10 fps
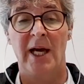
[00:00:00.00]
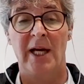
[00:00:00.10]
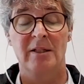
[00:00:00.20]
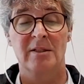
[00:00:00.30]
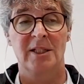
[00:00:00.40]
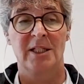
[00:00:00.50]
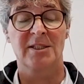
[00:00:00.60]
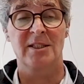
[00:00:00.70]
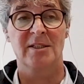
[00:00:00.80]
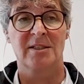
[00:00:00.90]
And
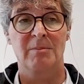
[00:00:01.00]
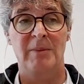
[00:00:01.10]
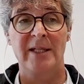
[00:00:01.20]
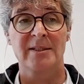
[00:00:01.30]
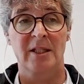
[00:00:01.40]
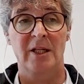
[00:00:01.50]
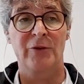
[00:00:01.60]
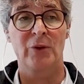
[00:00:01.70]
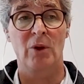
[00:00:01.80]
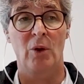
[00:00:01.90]
it's it's amazing if
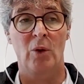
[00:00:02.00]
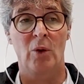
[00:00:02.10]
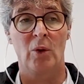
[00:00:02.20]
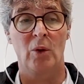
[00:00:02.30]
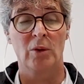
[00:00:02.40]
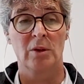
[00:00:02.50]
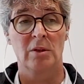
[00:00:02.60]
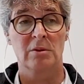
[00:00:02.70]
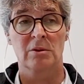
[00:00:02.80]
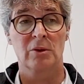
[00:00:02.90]
you go
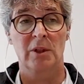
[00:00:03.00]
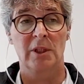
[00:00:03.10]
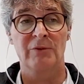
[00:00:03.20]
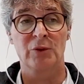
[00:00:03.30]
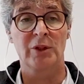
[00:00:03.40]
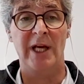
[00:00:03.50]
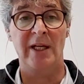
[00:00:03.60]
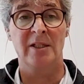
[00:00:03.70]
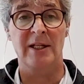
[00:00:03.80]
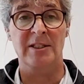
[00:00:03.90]
to, even today,
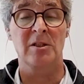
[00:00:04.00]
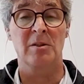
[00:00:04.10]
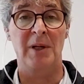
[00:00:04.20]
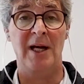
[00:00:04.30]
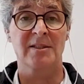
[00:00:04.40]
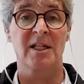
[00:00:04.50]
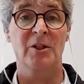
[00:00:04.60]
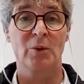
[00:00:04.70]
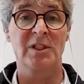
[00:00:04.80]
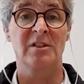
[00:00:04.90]
industrial plants are
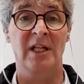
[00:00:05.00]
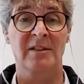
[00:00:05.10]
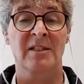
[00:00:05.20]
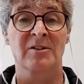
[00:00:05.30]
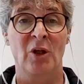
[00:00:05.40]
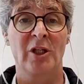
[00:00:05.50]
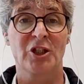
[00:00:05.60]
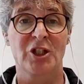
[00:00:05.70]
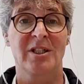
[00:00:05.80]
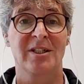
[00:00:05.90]
using that
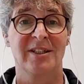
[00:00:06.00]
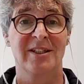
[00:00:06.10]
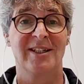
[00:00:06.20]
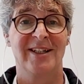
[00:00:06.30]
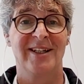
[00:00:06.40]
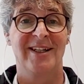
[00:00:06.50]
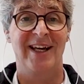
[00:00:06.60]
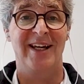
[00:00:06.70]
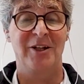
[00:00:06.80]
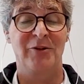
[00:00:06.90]
technology.
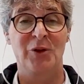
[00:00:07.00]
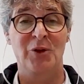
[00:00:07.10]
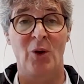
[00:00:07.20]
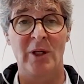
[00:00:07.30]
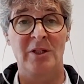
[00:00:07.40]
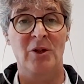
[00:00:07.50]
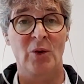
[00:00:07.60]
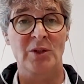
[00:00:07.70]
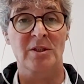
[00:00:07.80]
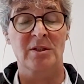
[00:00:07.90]
And if you go in
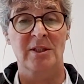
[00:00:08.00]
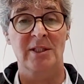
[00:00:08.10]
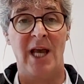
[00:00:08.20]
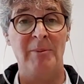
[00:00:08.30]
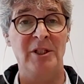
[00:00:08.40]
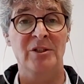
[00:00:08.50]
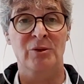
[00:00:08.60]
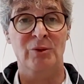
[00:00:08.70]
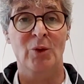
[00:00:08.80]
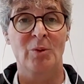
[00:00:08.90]
those
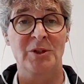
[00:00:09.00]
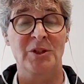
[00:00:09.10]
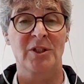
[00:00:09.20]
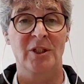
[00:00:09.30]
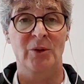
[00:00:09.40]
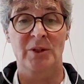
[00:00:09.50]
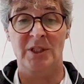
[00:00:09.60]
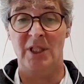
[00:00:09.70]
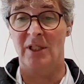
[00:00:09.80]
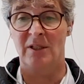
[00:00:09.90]
cabinet rooms, you
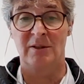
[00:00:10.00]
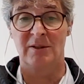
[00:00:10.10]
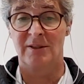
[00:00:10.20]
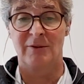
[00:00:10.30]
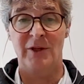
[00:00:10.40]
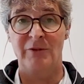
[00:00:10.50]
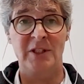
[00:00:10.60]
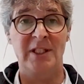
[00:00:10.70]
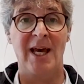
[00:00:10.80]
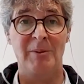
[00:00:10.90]
see
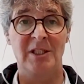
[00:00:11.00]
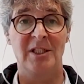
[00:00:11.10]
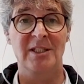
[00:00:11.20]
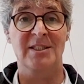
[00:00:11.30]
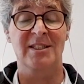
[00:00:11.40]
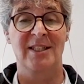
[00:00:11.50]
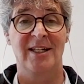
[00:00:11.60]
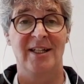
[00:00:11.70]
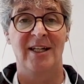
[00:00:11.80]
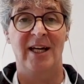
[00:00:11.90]
50 cabinets
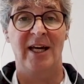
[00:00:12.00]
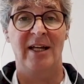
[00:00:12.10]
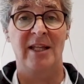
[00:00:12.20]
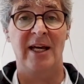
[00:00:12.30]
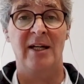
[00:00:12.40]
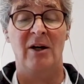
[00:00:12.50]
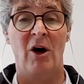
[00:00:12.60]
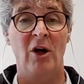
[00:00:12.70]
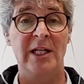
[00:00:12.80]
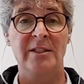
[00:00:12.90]
and they're
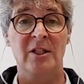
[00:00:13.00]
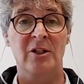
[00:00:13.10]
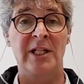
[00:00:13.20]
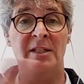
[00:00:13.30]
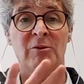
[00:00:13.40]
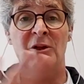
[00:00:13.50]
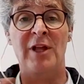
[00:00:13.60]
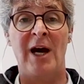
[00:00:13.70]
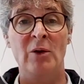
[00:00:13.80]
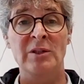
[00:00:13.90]
all interconnected with
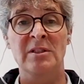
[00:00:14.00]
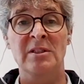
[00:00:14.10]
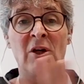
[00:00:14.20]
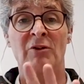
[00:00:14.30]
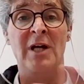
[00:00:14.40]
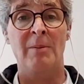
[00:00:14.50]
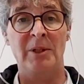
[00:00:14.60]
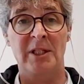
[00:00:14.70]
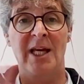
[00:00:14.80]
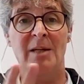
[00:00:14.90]
thousands of
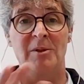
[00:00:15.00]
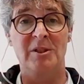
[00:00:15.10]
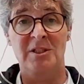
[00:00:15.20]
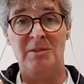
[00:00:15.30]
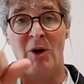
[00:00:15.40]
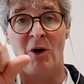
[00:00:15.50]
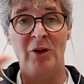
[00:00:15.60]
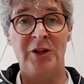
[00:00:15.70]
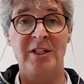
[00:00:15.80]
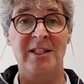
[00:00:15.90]
copper cables,
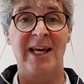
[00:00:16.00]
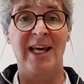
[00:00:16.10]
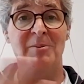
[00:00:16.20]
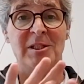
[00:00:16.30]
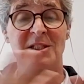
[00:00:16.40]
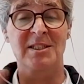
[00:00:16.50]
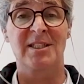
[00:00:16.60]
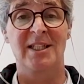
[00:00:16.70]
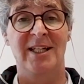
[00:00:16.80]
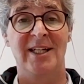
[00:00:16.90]
small thin
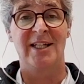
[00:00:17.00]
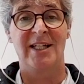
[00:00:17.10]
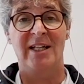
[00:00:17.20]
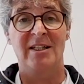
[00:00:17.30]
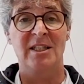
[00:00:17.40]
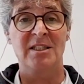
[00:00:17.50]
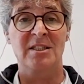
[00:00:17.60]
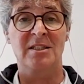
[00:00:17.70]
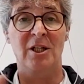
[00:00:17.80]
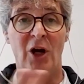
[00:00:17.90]
cables. And this
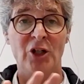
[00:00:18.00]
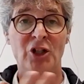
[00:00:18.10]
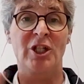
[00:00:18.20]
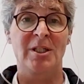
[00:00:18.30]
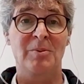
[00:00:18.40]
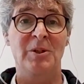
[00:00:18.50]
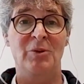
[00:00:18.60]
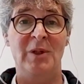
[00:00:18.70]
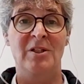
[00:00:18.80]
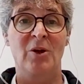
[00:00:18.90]
is the logic
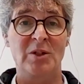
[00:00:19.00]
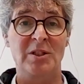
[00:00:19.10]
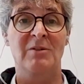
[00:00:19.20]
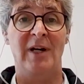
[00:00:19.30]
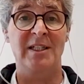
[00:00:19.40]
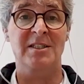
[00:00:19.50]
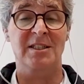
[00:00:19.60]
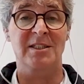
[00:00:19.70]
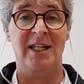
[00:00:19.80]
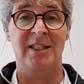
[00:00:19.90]
between those
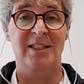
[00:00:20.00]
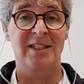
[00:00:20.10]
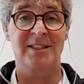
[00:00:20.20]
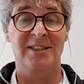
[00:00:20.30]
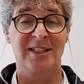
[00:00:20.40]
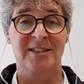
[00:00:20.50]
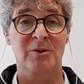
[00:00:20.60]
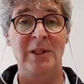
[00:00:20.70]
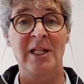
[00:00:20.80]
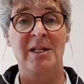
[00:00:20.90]
devices. And it's, it's
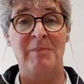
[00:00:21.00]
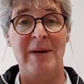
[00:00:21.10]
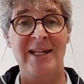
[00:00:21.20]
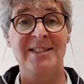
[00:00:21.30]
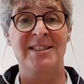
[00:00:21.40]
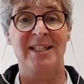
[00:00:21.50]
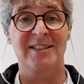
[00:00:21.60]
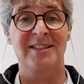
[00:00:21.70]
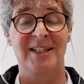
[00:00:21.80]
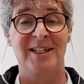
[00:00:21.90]
really
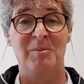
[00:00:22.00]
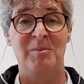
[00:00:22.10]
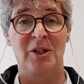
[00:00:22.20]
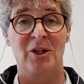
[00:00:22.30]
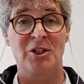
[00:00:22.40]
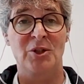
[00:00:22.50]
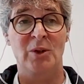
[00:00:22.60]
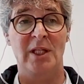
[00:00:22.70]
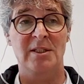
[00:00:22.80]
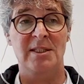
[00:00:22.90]
amazing because you
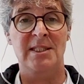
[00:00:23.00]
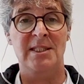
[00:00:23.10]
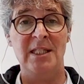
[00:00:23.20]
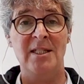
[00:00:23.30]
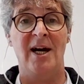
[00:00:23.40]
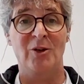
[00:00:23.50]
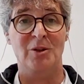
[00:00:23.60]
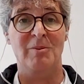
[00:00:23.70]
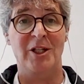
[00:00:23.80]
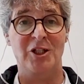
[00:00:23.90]
can see the
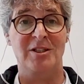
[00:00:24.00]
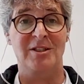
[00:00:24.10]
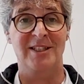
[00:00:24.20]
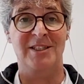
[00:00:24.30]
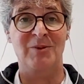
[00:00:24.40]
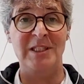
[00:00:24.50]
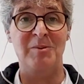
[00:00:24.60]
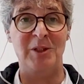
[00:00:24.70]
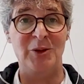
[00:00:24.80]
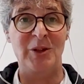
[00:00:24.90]
automation. It's
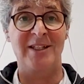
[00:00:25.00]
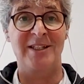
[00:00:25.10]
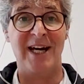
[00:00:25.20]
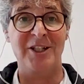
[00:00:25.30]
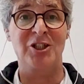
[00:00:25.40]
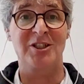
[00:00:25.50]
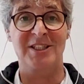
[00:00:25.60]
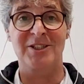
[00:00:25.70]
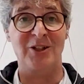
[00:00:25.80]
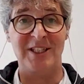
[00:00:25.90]
visible. You can touch it.
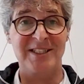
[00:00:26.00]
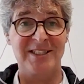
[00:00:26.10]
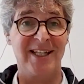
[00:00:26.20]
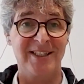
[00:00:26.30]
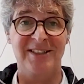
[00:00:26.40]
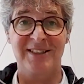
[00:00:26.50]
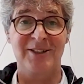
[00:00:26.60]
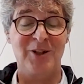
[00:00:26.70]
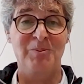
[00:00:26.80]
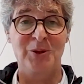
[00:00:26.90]
It's not inside
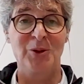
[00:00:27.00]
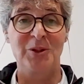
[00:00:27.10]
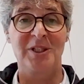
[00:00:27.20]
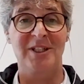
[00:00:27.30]
a computer.